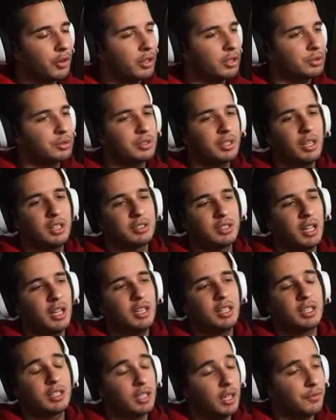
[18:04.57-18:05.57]
this was
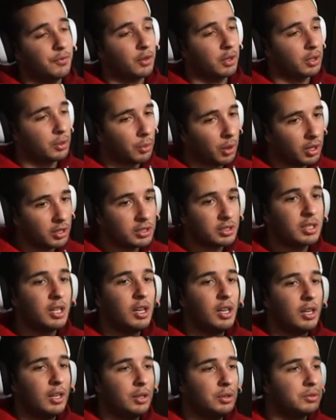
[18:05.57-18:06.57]
entertaining. It definitely was.
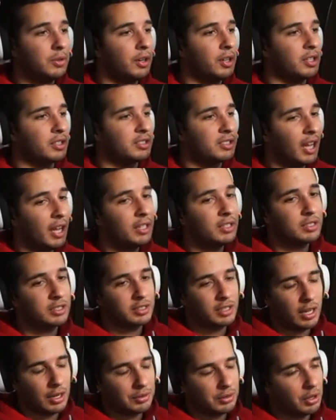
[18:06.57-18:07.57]
It was very
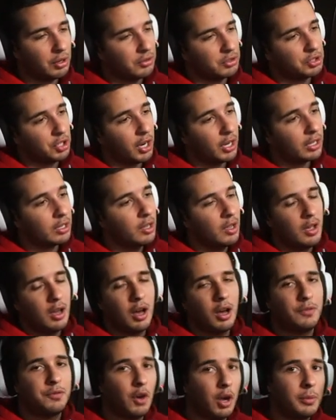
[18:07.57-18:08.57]
intense out there on the track.
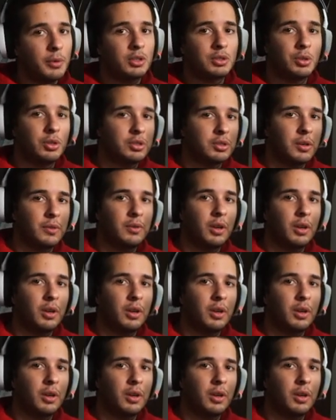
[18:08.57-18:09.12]
Uh, follow me on Twitter if you haven't